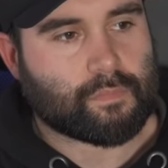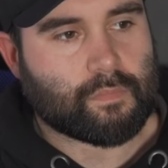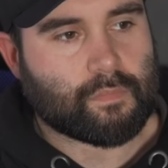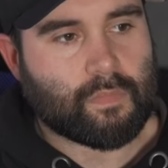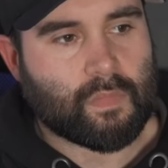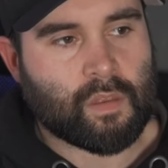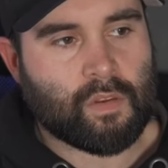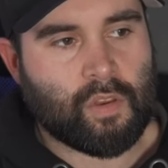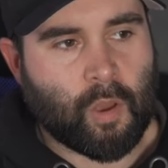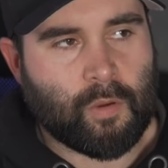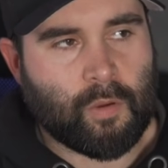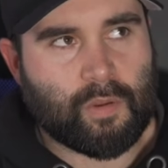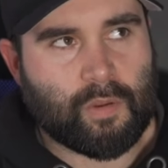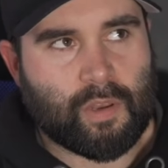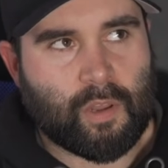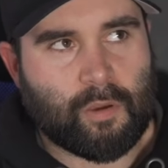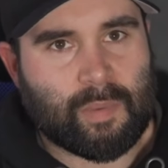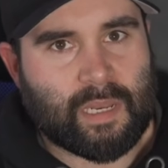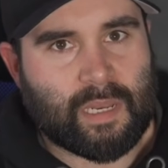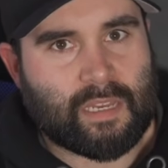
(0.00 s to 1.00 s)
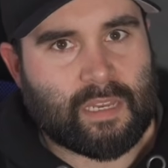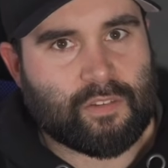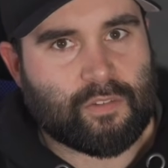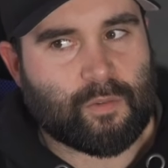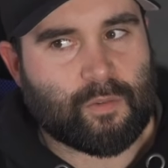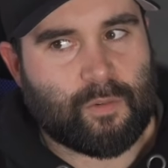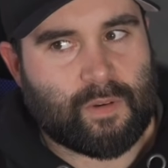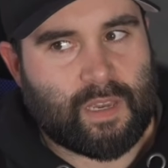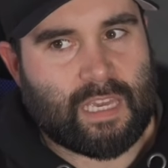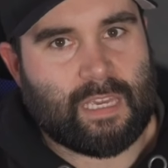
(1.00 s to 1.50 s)
Nobody can
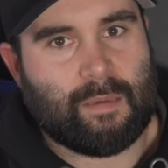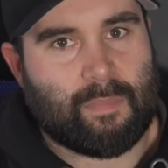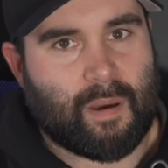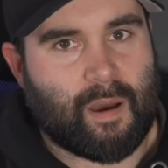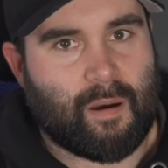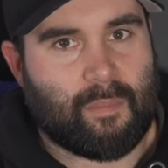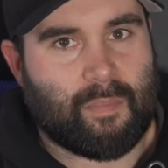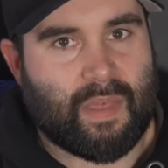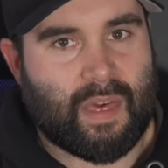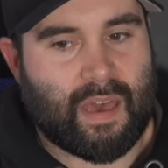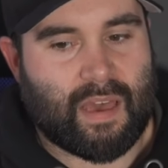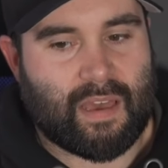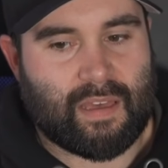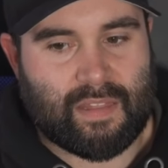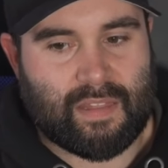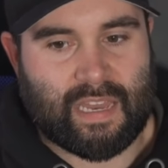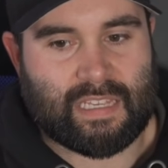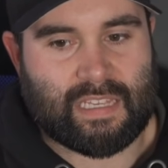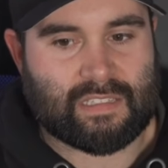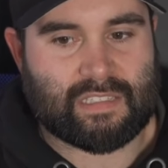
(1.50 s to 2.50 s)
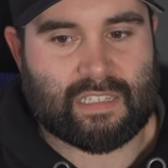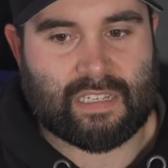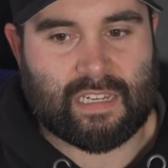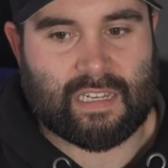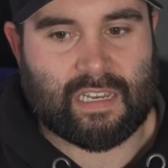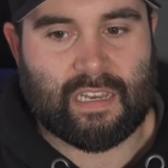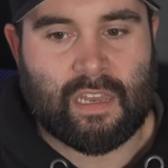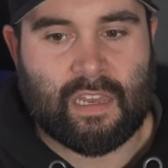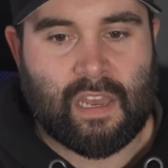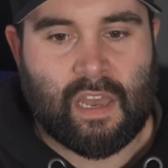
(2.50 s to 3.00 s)
sort of keep up that
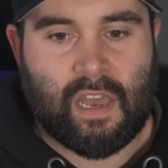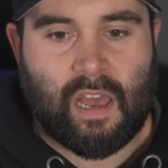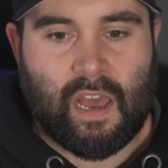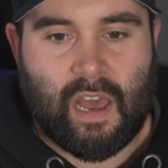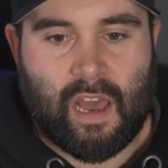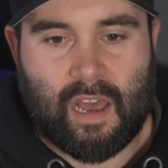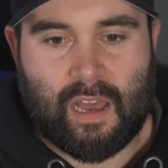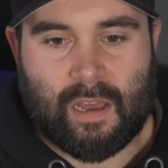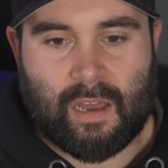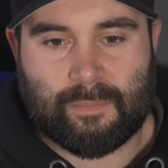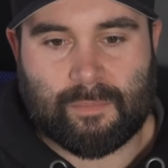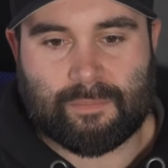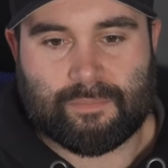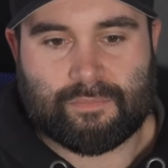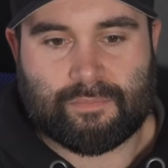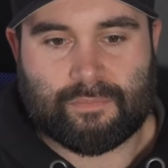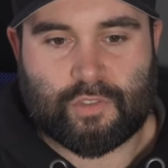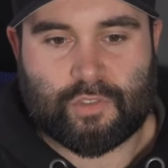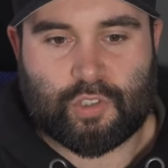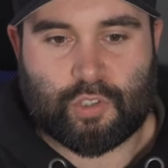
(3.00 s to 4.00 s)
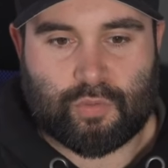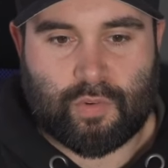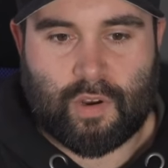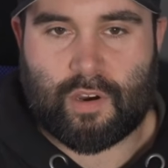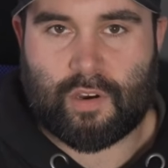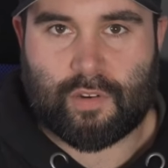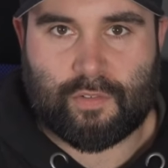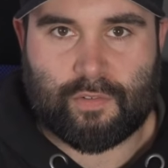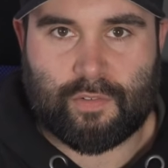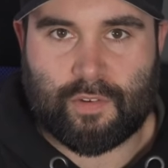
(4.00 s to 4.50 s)
internet
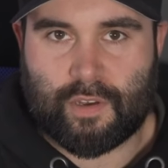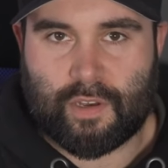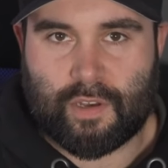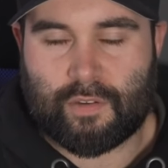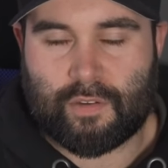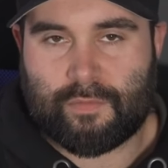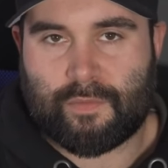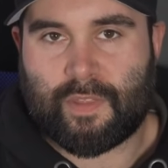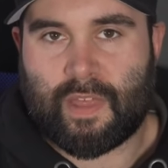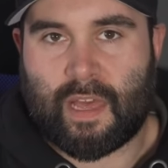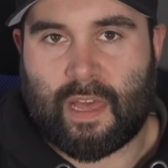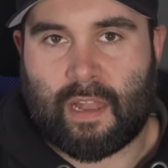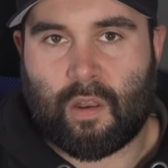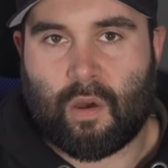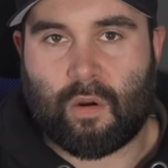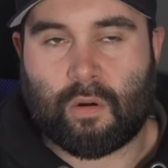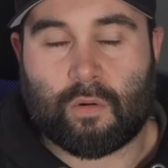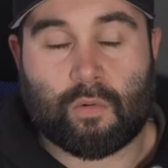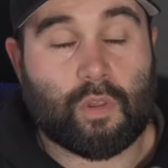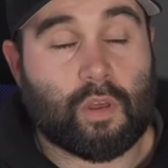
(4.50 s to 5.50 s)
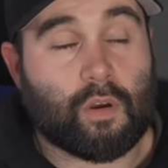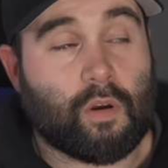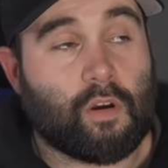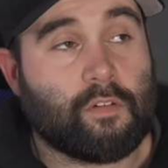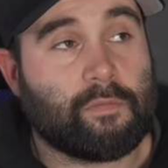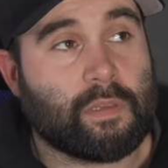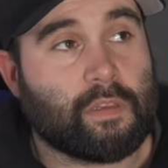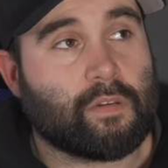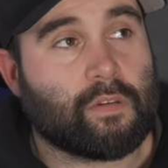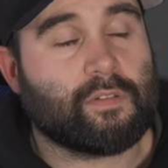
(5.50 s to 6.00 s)
charade for that long, although I've
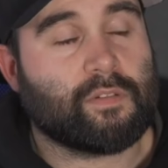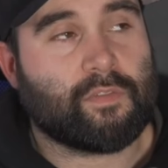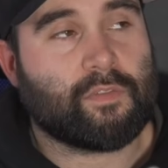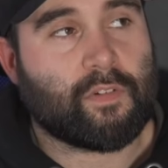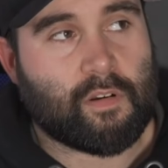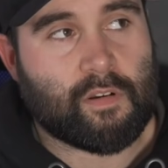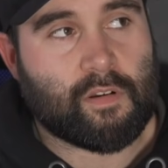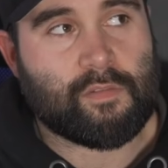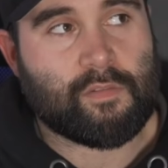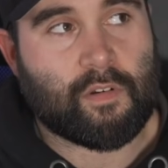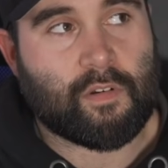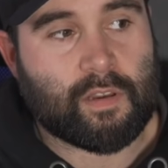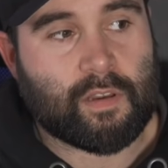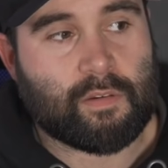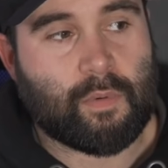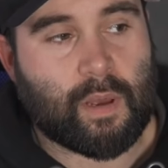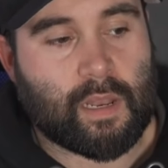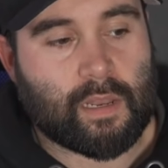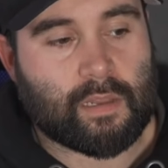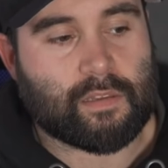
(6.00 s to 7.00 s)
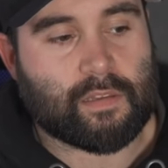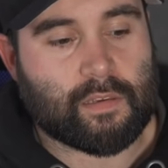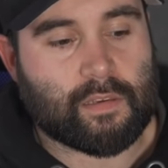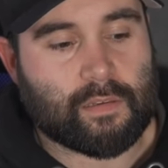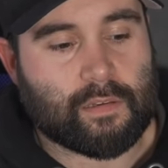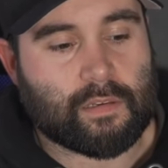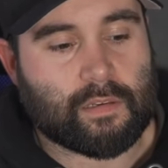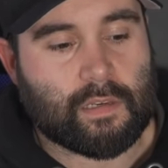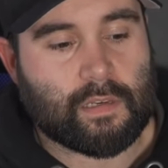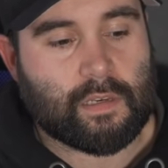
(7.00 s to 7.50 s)
been doing very, very well at
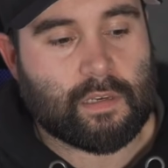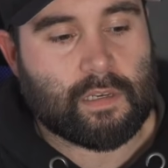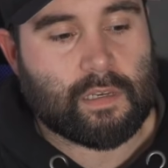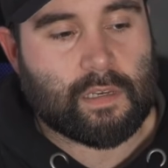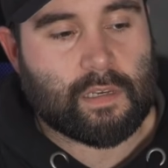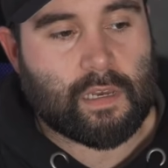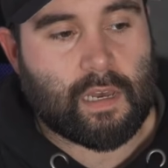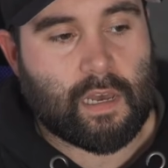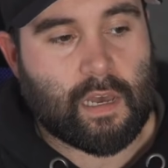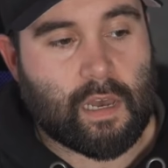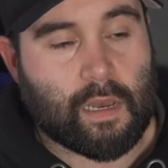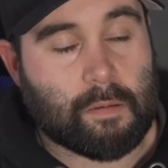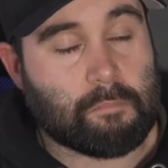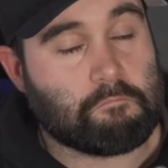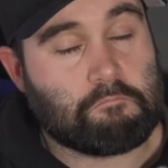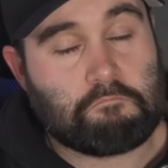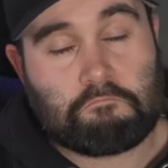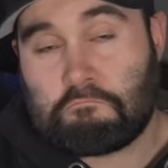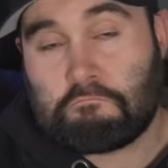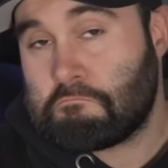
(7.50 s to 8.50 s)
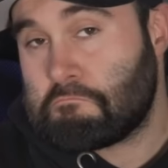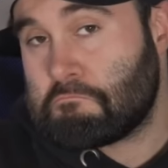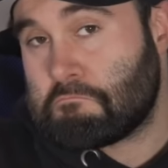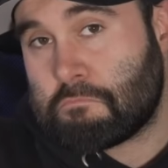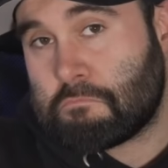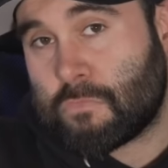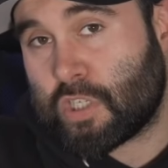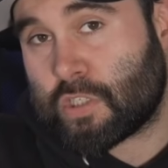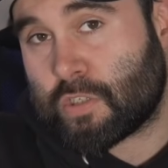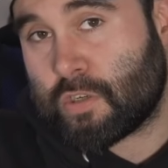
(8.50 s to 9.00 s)
it.
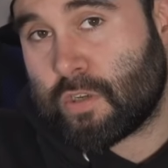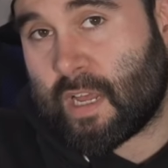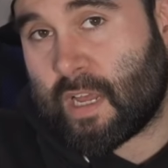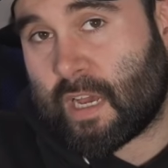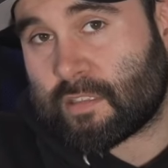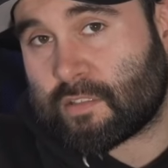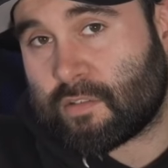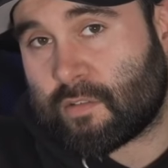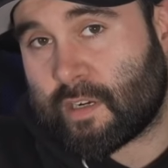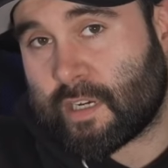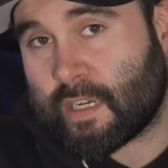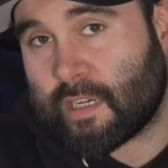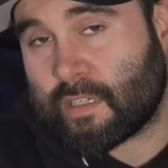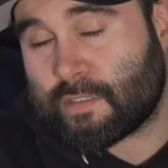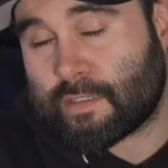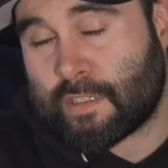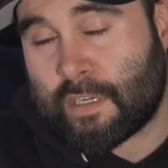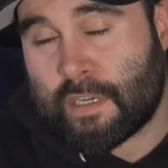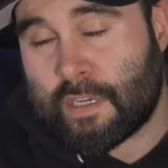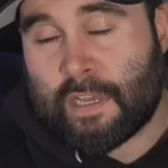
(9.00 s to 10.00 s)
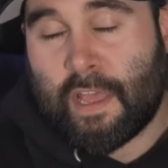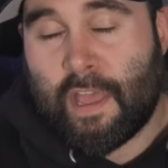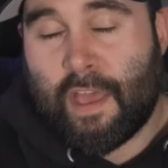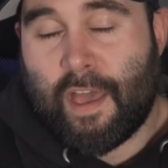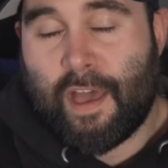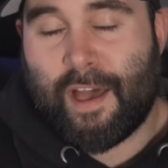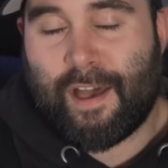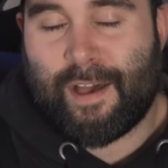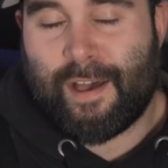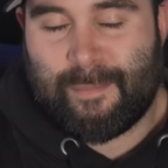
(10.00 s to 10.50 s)
Just a good actor, I guess.
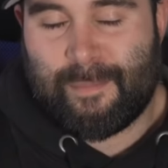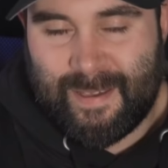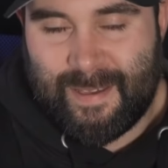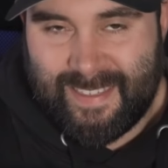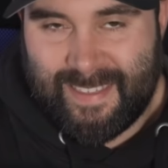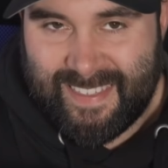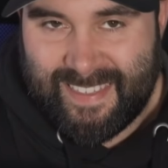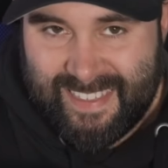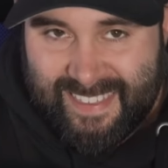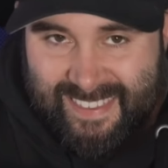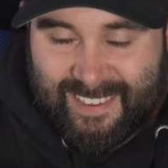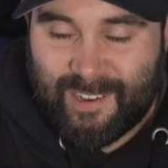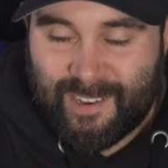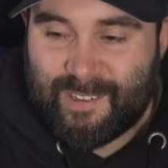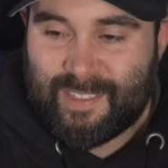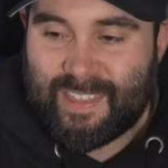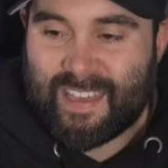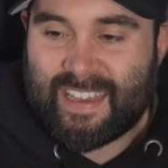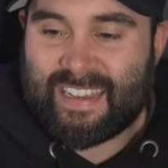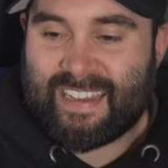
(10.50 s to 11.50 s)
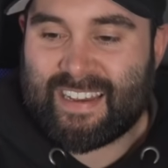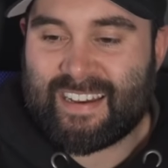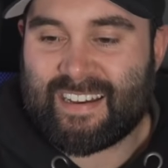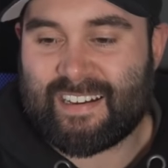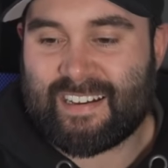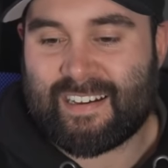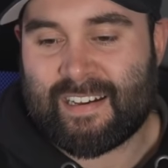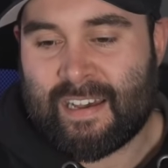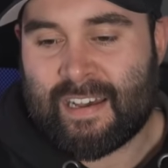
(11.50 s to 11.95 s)
So they...